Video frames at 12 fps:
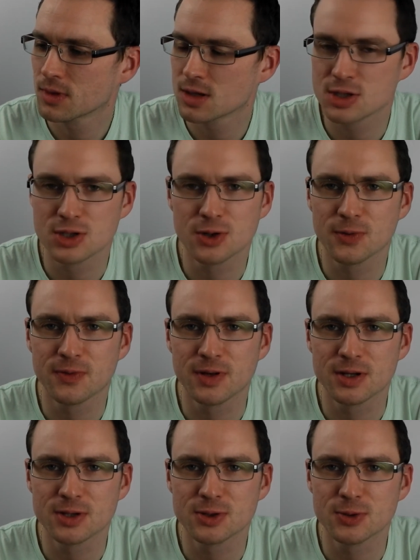It's not thin
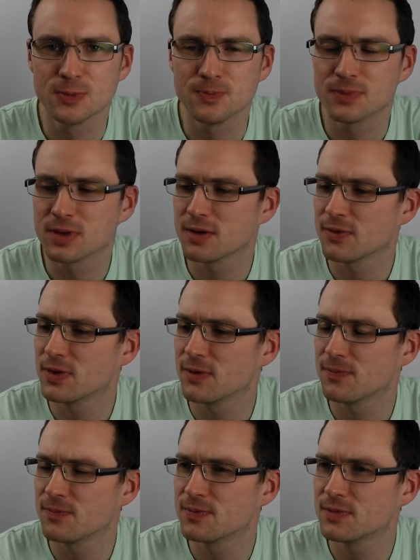at all. I
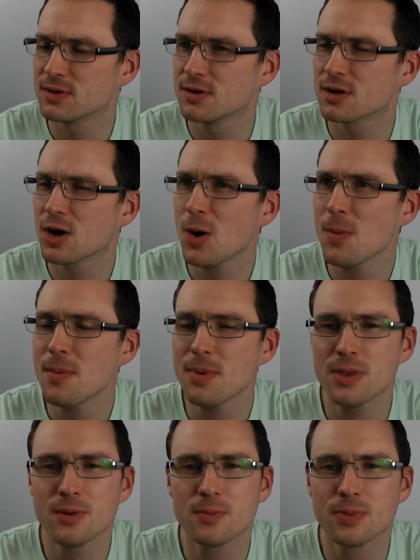can't remember
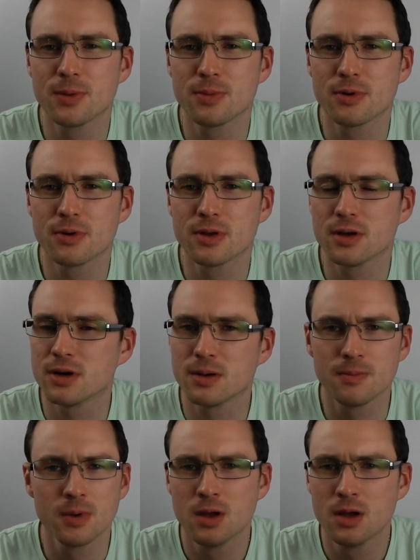the brewery that I
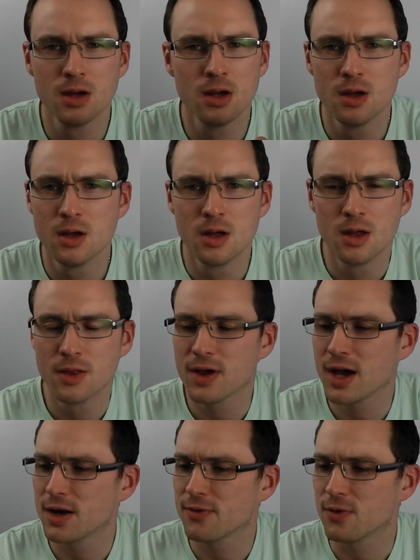
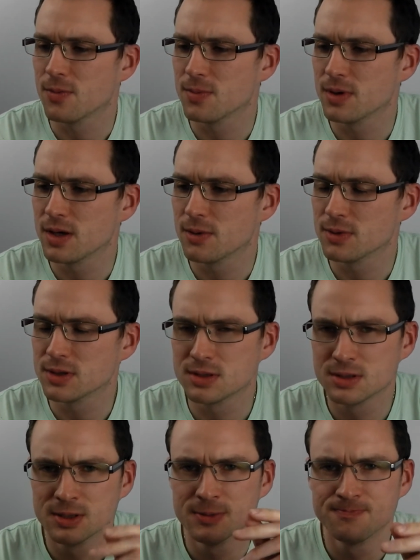had it from, but it
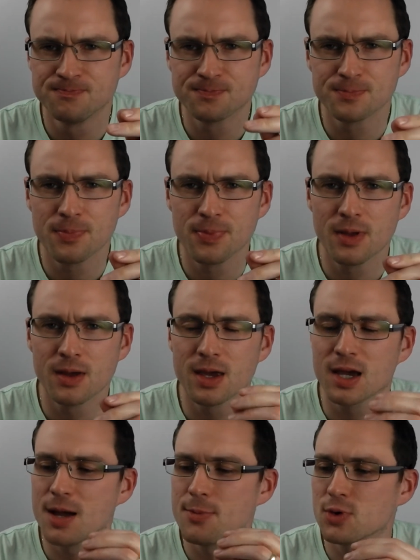
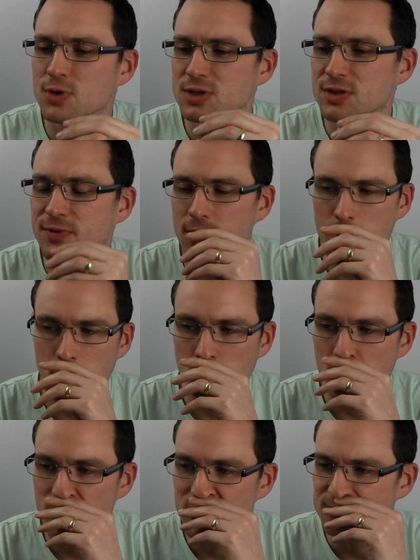came across as very
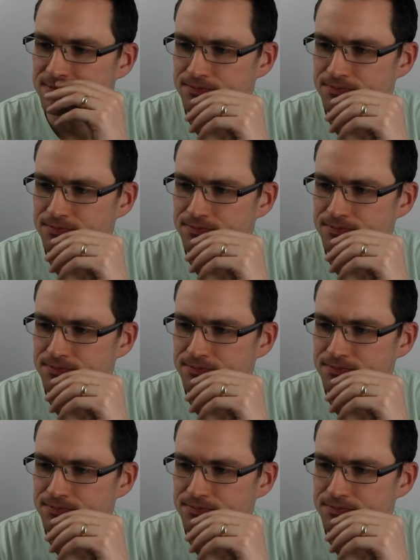watery